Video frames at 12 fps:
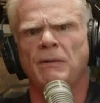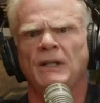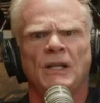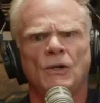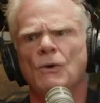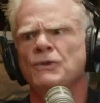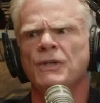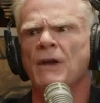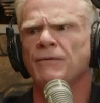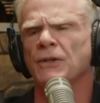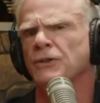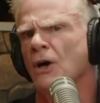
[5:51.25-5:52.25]
But he goes
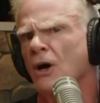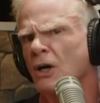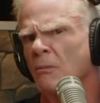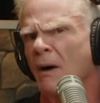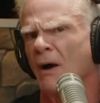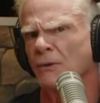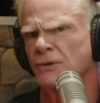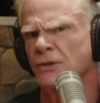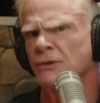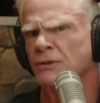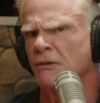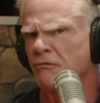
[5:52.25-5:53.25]
on to talk about
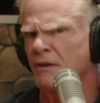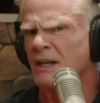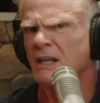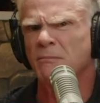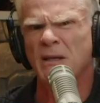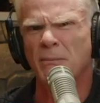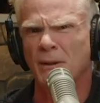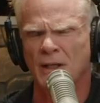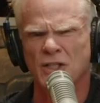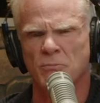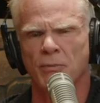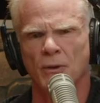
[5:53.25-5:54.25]
defending people
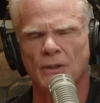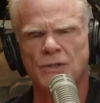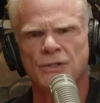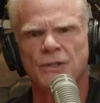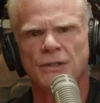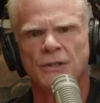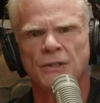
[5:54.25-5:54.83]
against bullies.